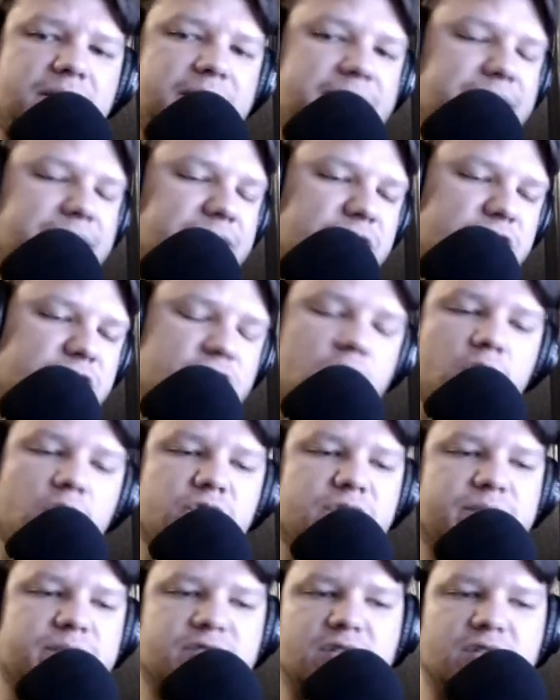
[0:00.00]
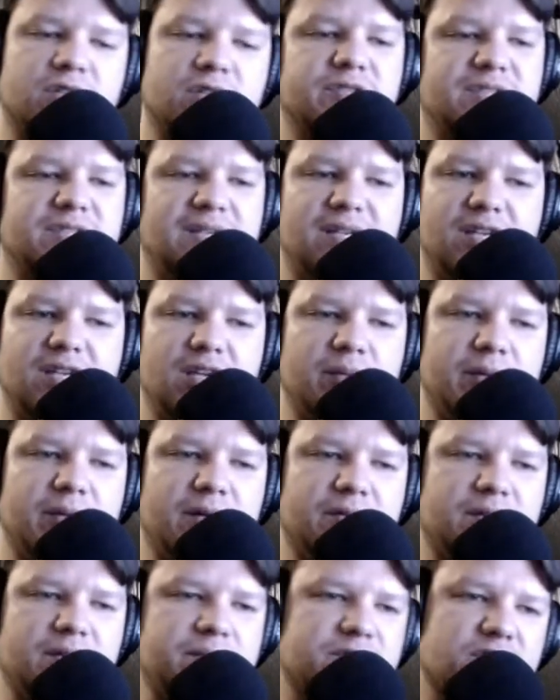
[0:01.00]
shows them someone's thinking
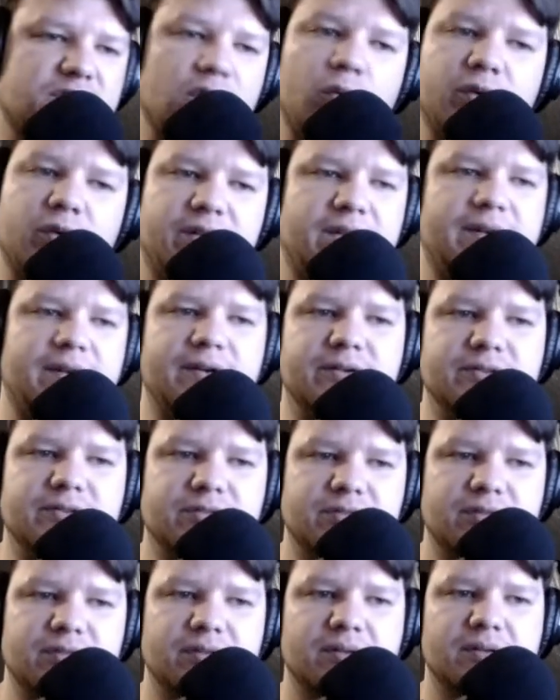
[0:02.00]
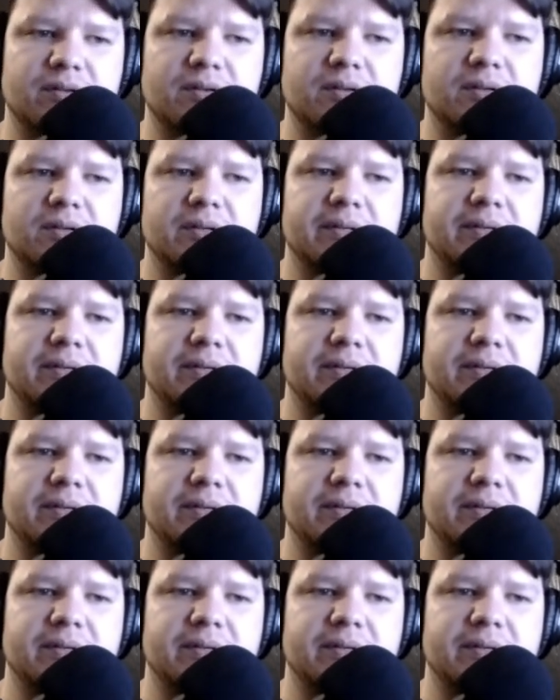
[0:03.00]
about them, someone cares. Yeah,